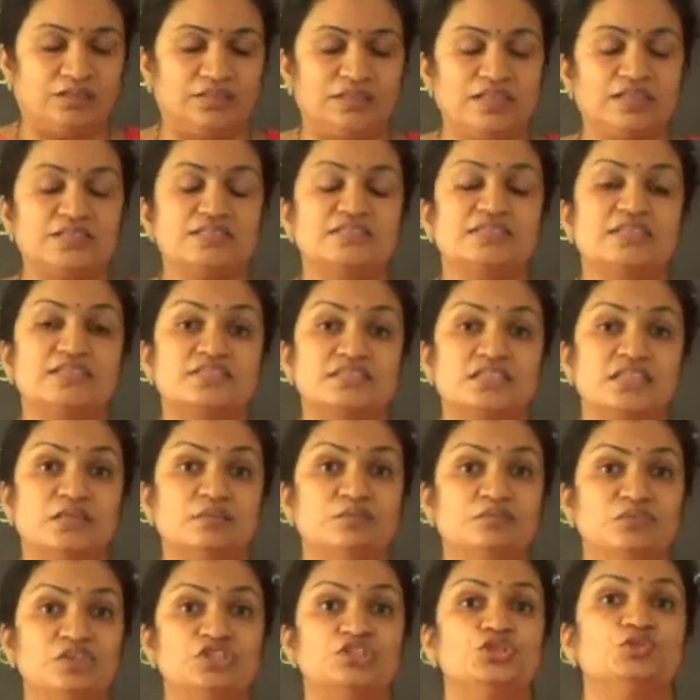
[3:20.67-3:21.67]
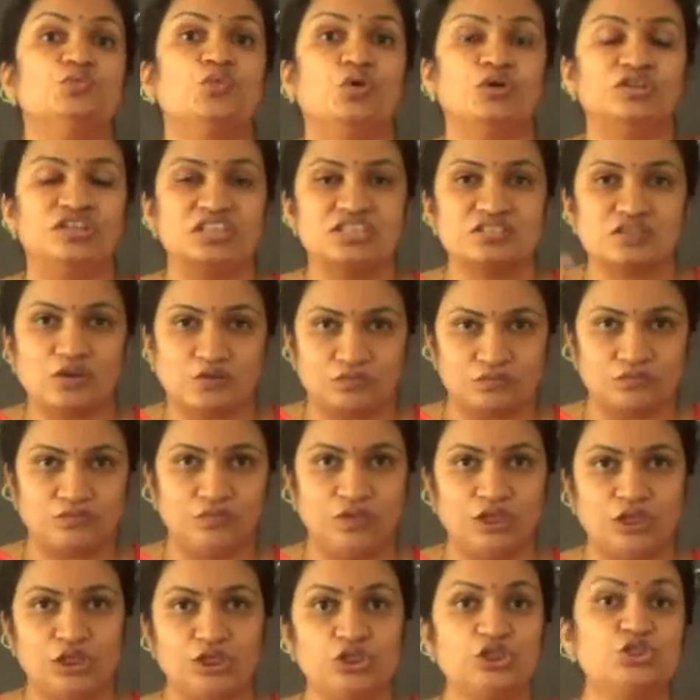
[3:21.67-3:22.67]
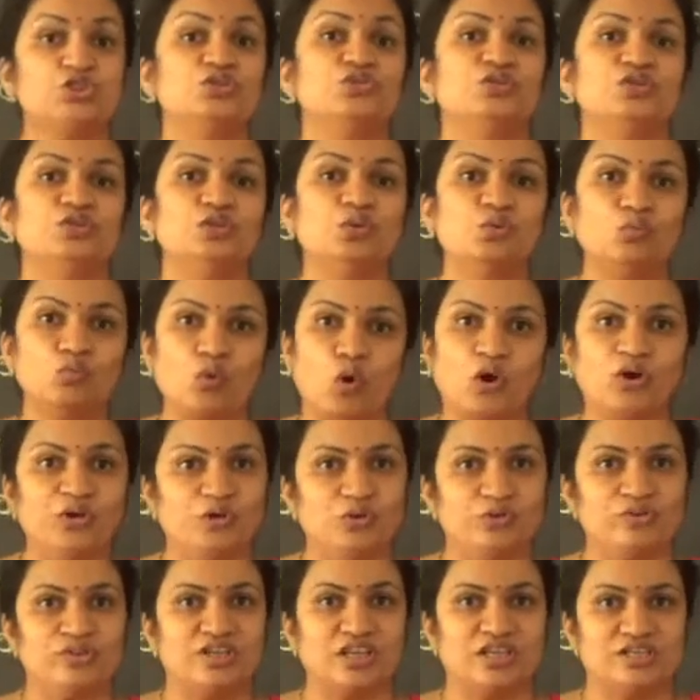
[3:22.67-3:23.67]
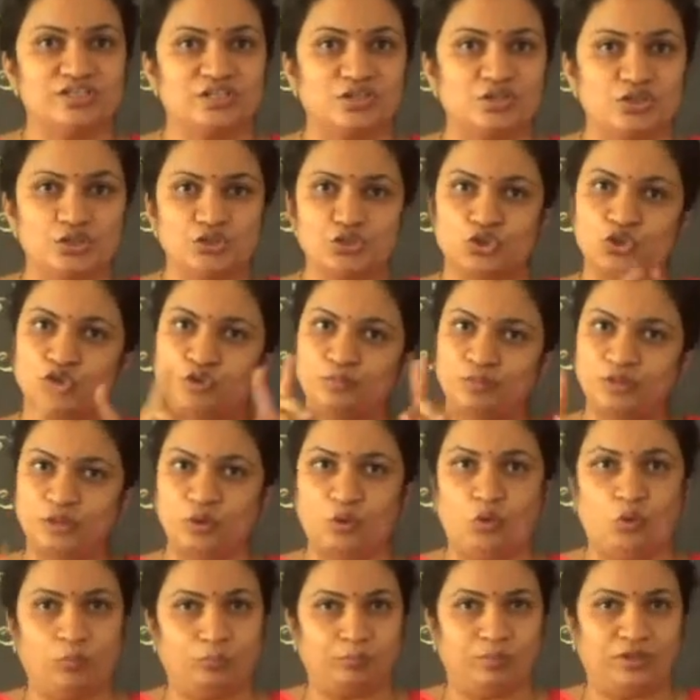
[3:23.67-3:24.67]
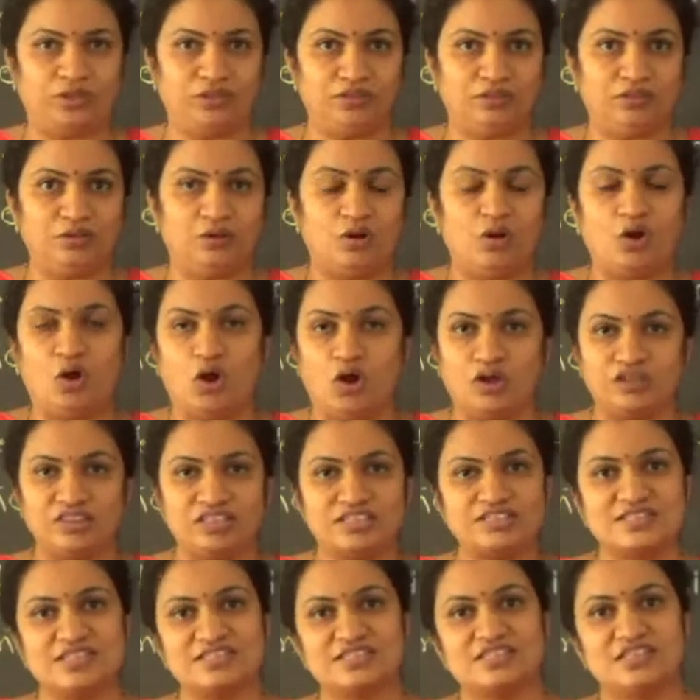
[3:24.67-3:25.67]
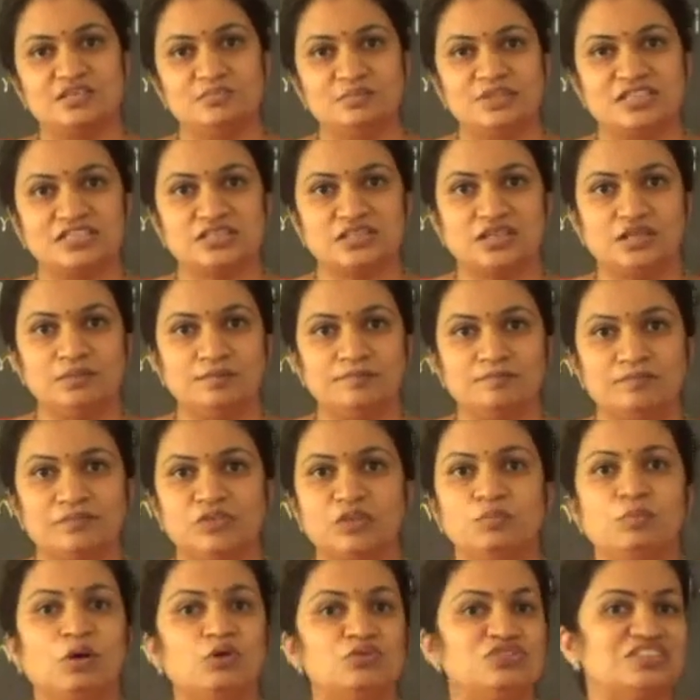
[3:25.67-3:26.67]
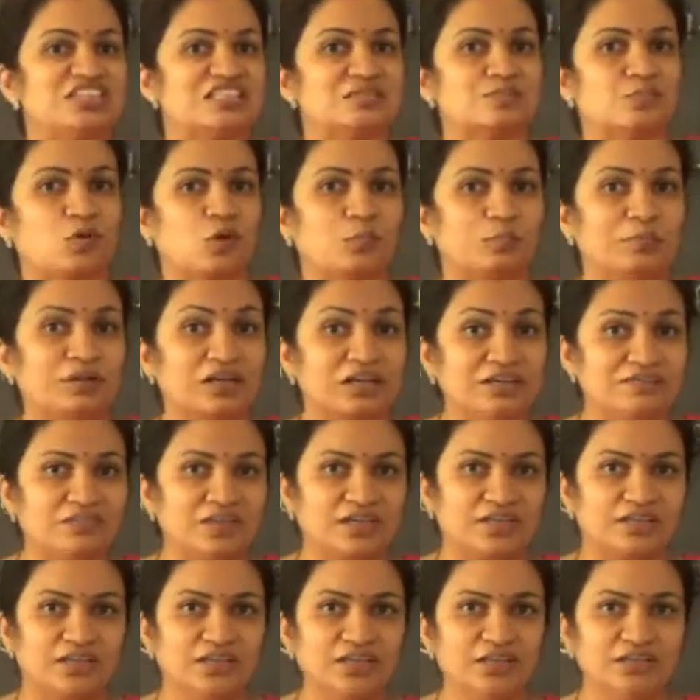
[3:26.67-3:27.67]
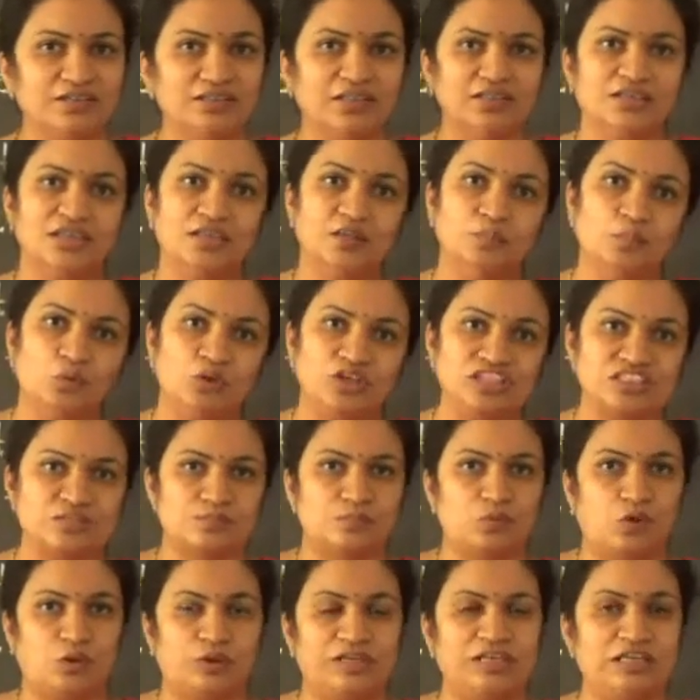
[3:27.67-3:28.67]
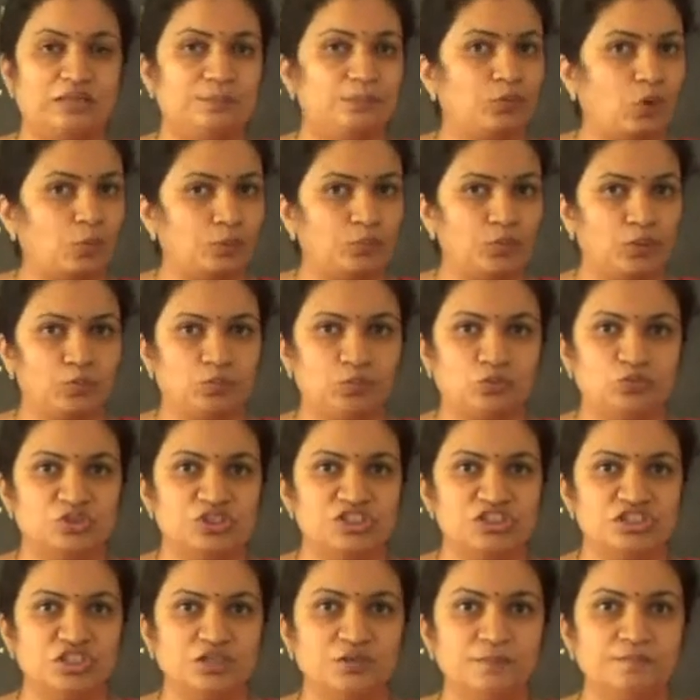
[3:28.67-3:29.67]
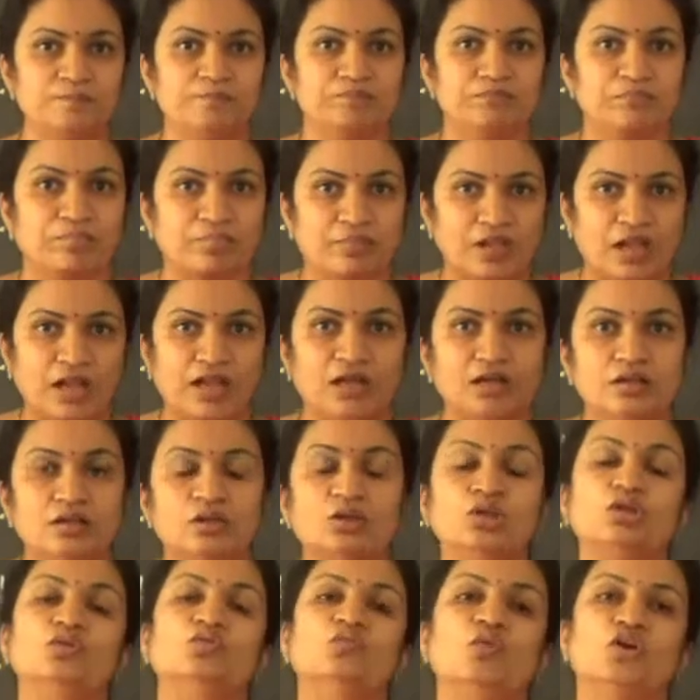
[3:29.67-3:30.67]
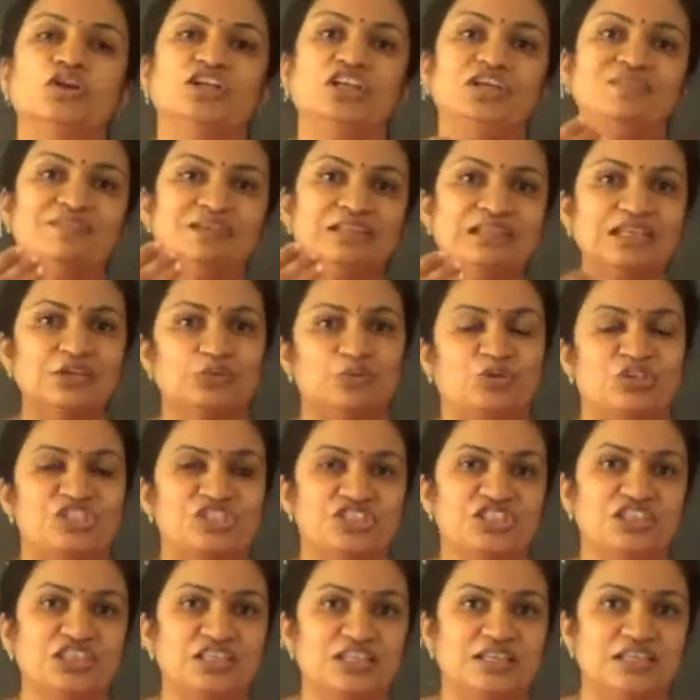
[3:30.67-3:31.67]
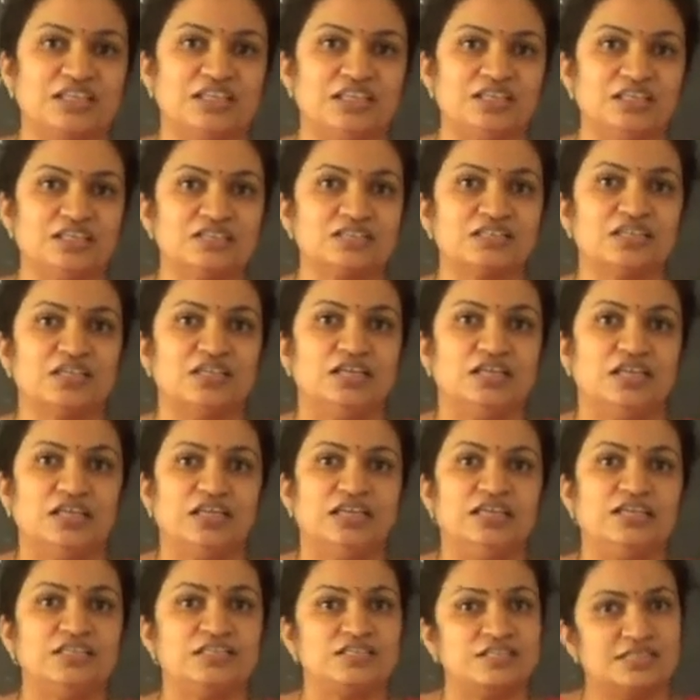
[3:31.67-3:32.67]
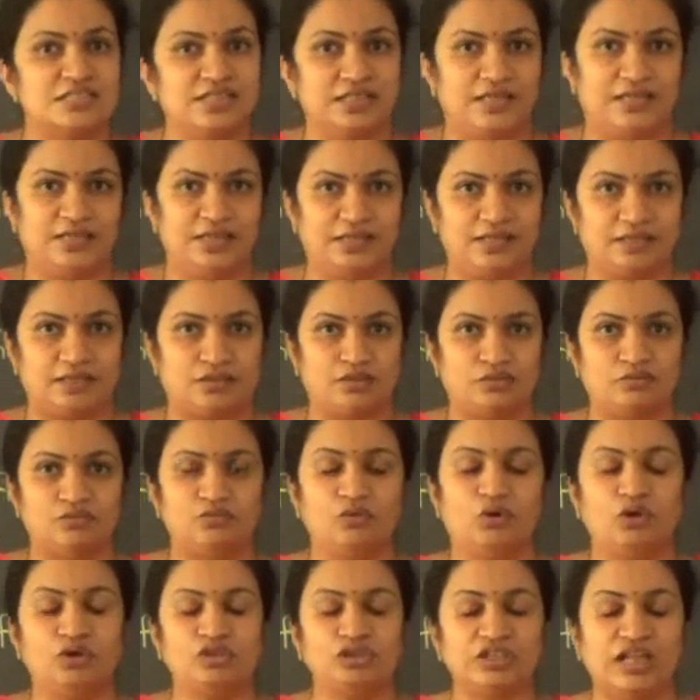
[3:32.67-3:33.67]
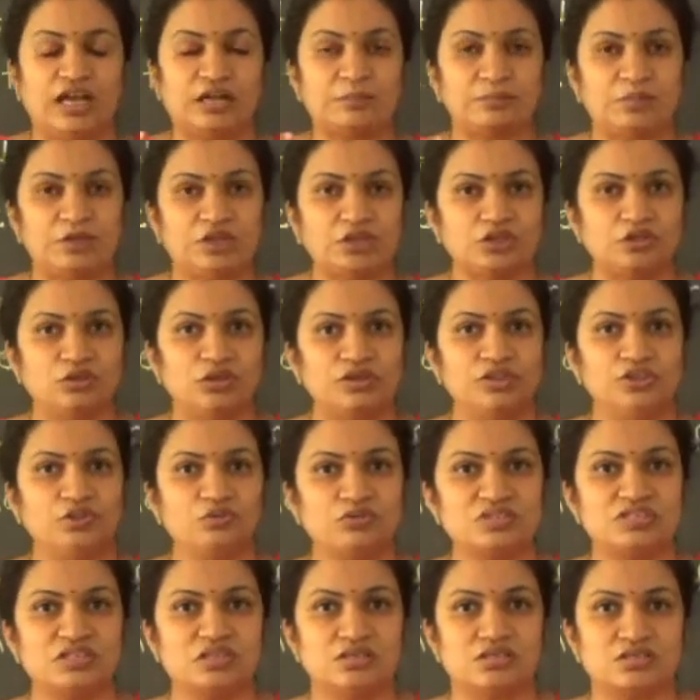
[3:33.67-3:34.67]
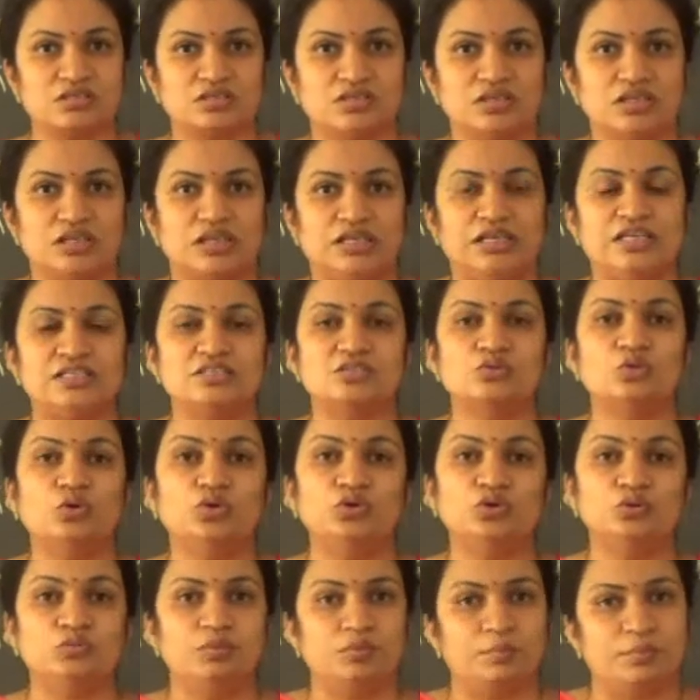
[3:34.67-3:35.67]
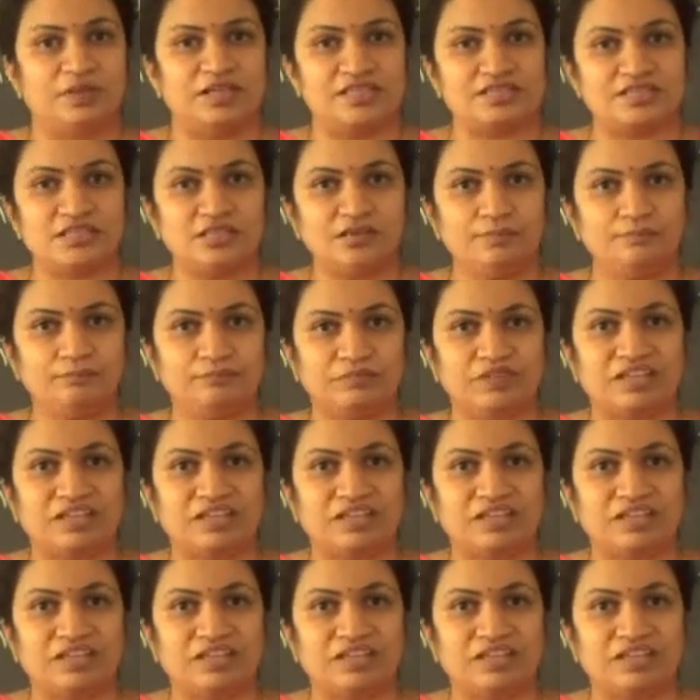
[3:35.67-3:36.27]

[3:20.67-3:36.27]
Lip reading: The system which you want, the software which you want to test should be open on the system itself. The mouse is properly working, the keyboard is in a proper position, and whatever the questionnaire is there for that particular user is going to be present.